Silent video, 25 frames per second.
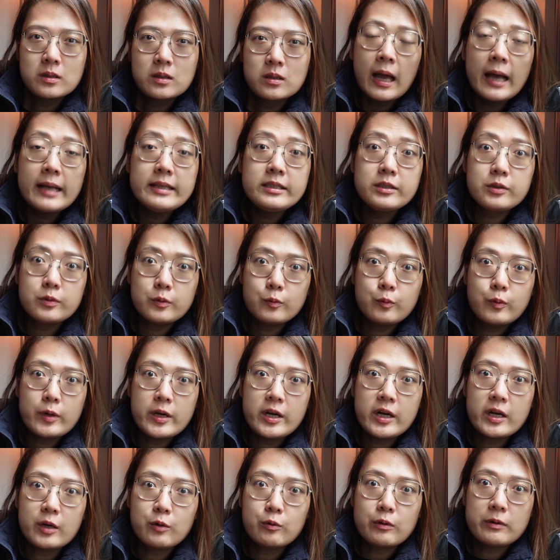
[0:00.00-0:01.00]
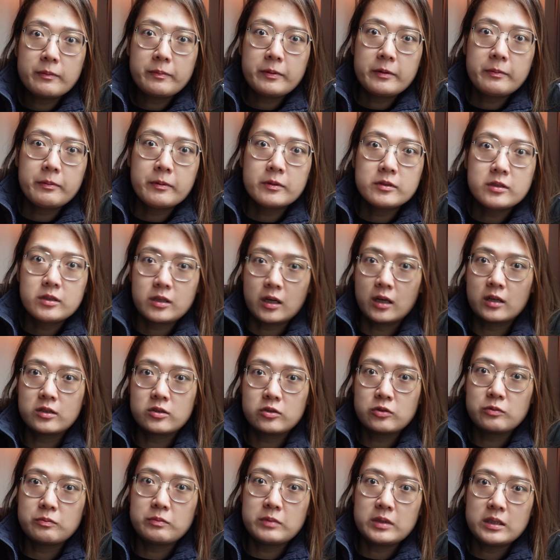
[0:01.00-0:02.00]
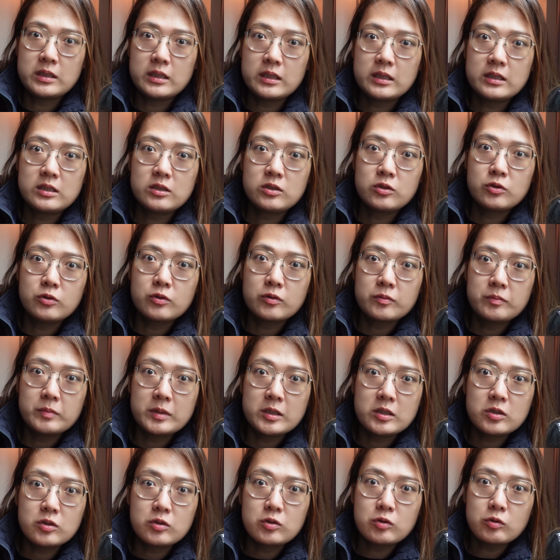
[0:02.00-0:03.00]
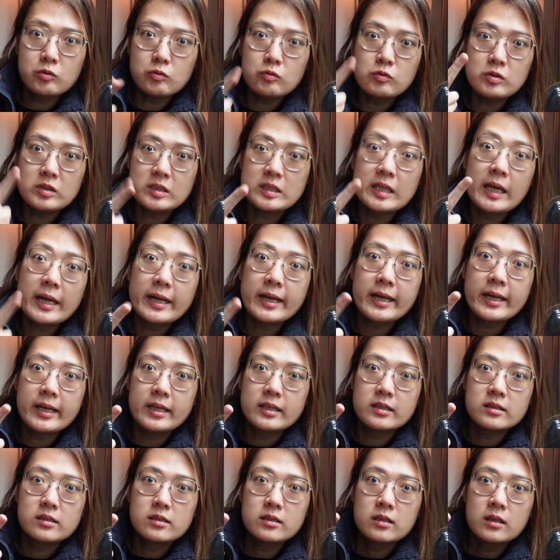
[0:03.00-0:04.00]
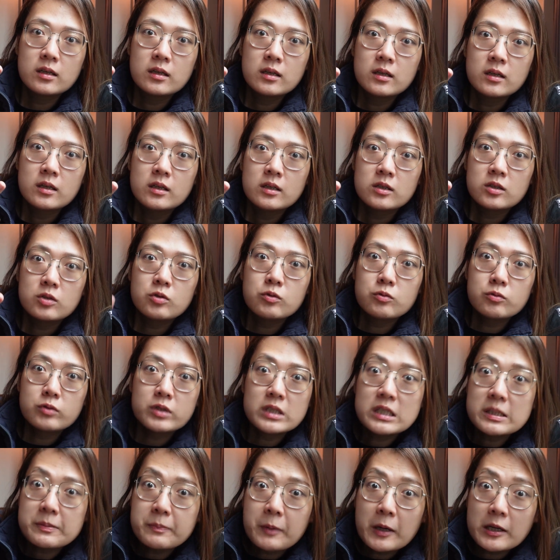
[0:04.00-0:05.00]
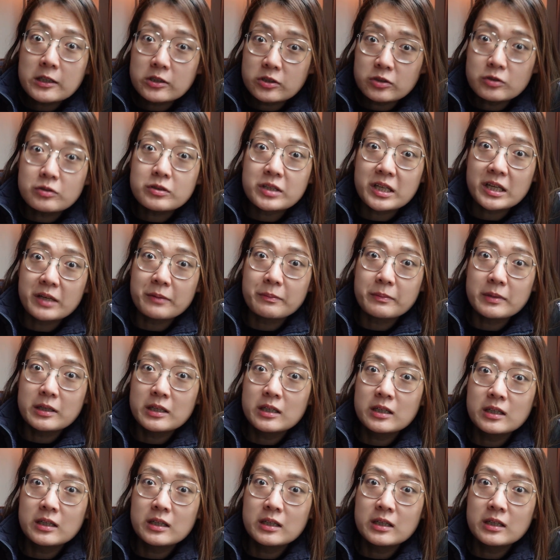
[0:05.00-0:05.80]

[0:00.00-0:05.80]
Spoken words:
I swear, when people talk to me, it took me 2 seconds to respond to them.